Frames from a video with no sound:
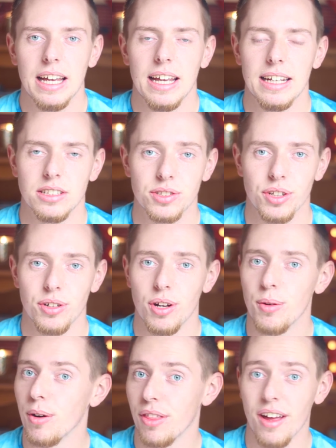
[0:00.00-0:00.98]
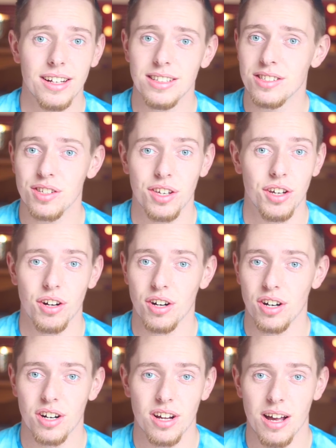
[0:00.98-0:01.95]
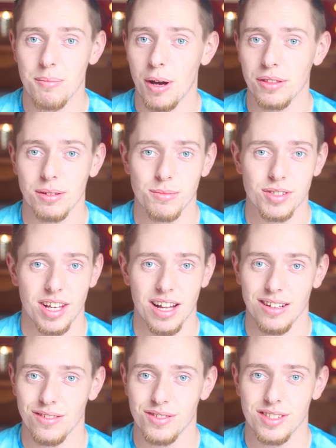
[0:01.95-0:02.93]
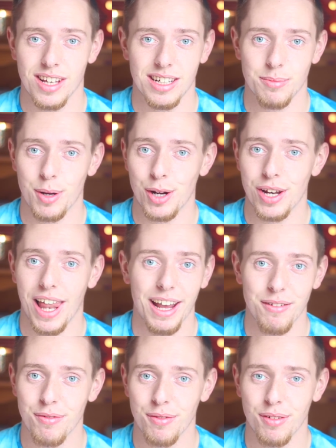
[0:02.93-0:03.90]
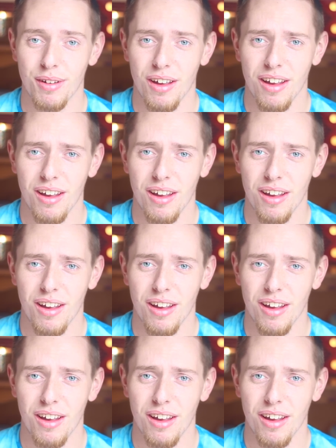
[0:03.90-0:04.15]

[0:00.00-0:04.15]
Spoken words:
in school who are that insecure about themselves and about life